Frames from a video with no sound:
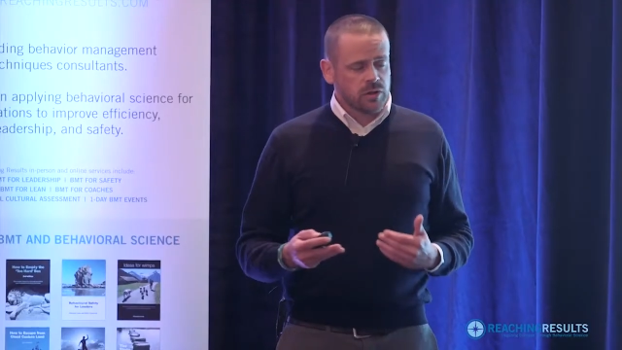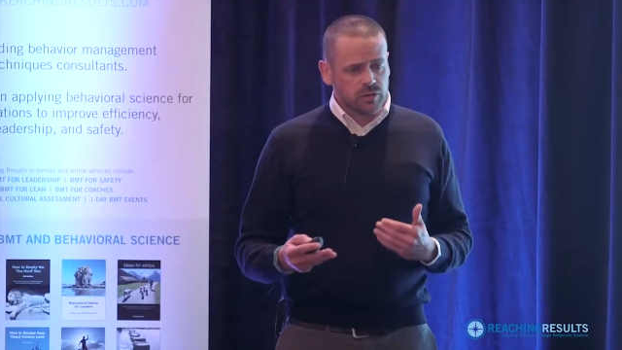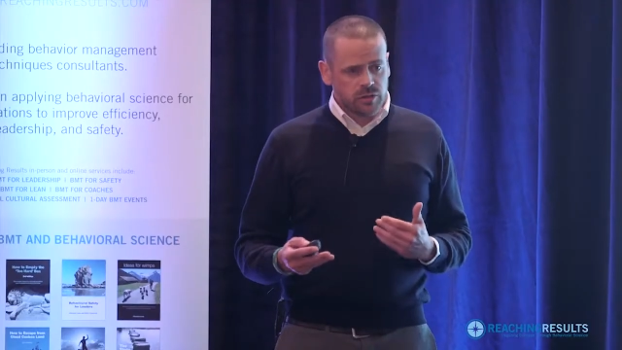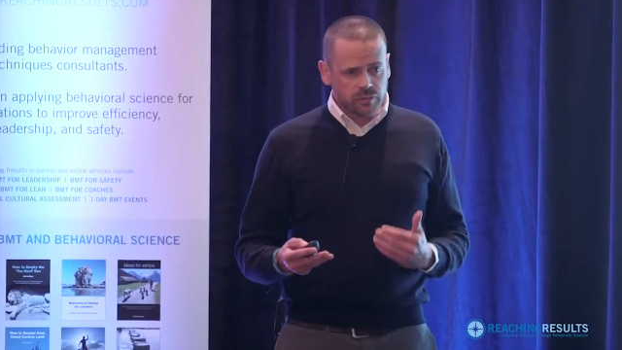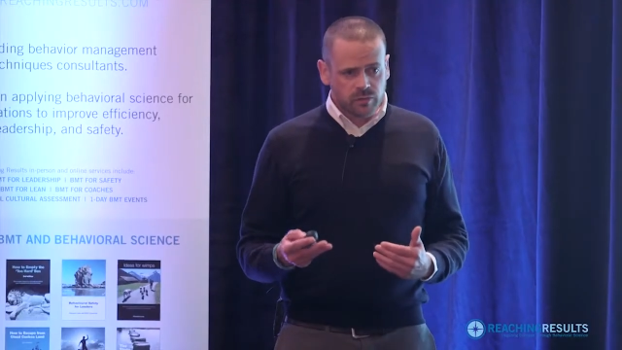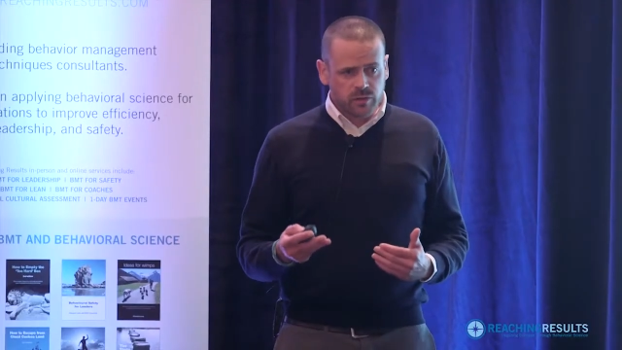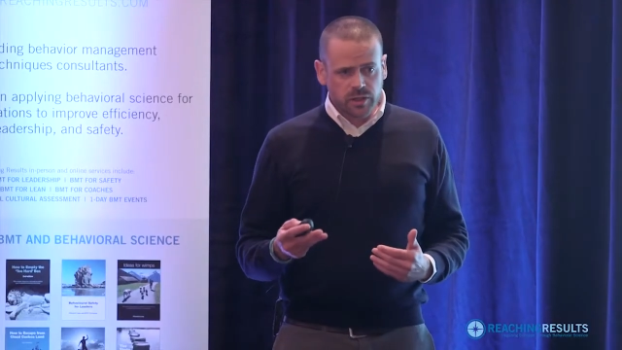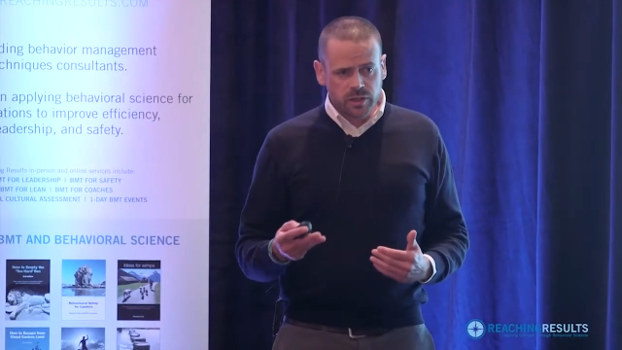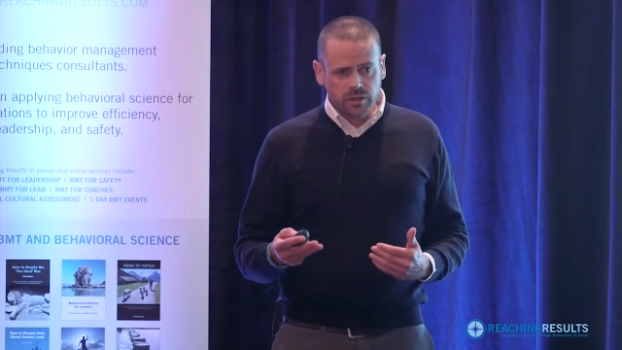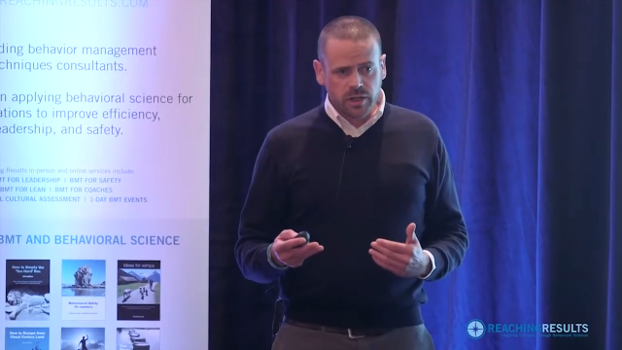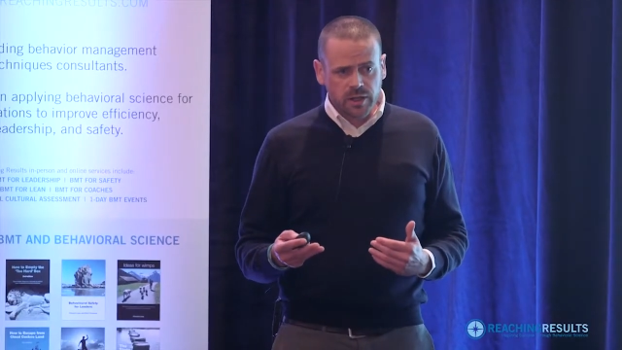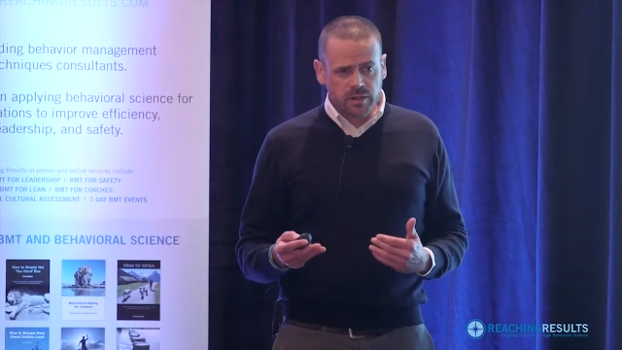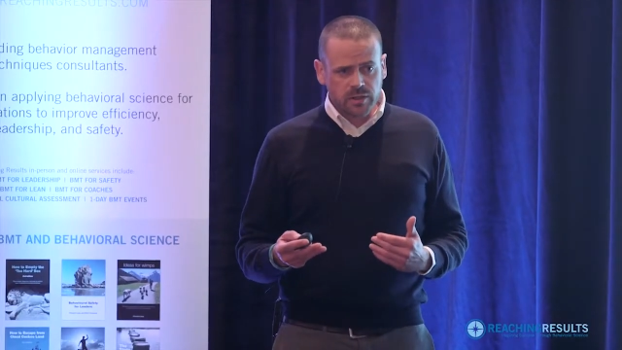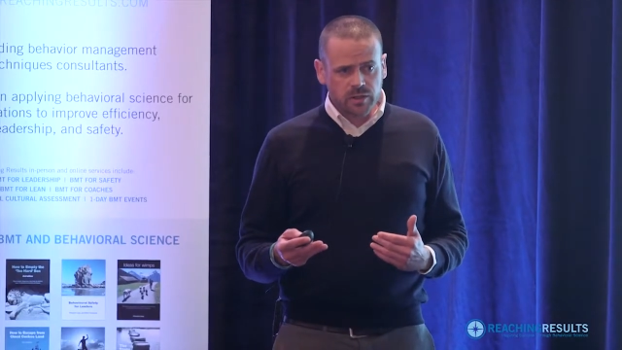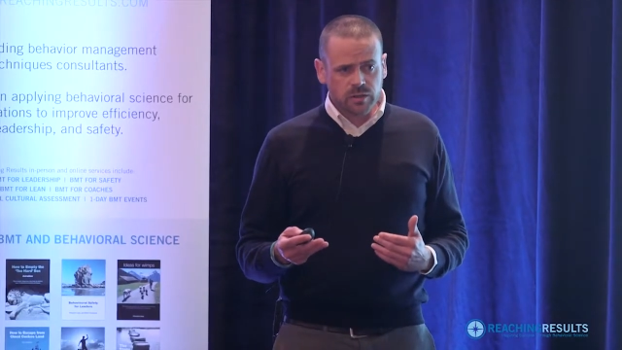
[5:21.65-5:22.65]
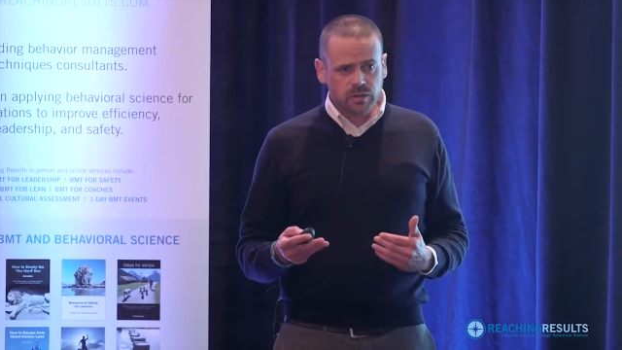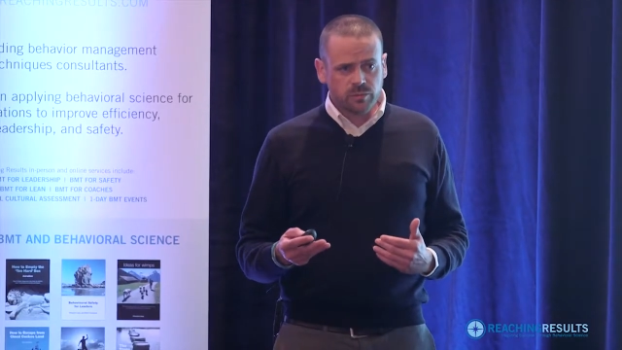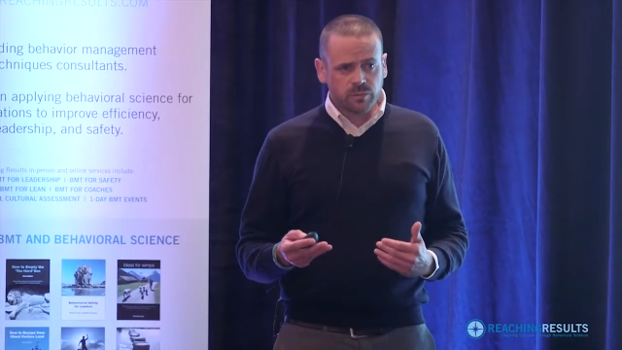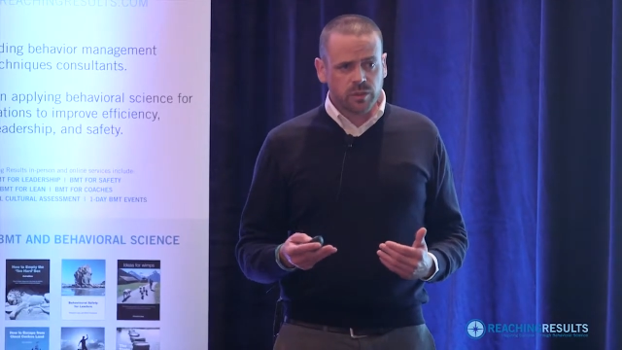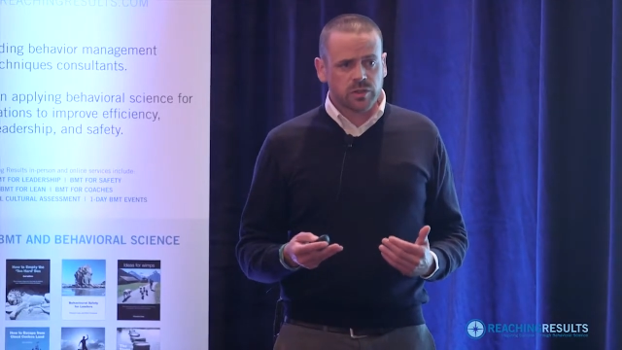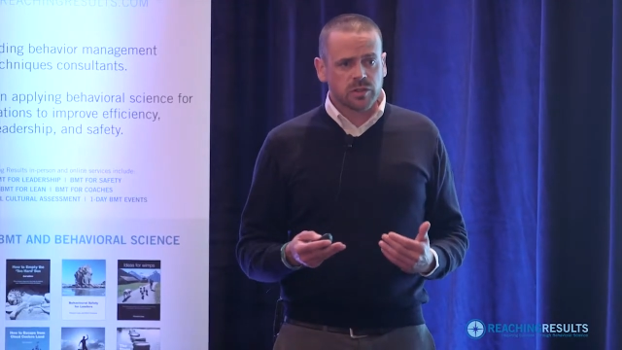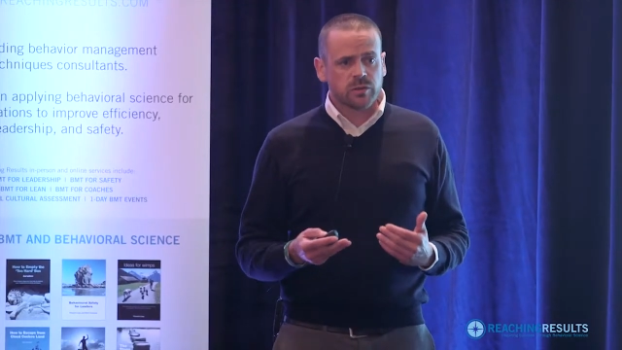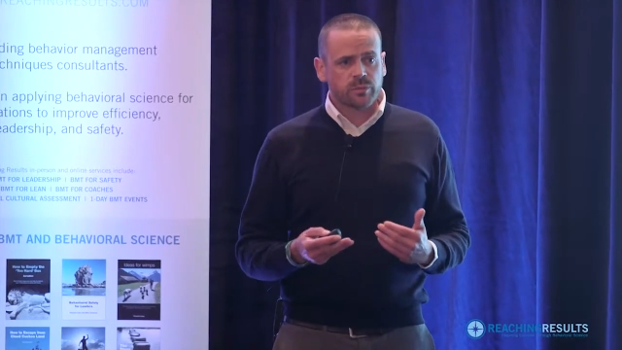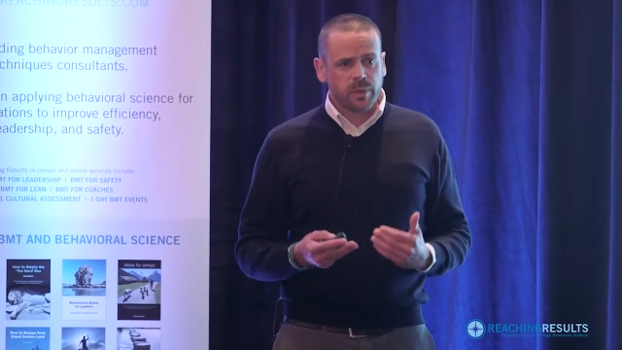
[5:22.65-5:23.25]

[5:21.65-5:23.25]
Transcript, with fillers: Different extents, but this is a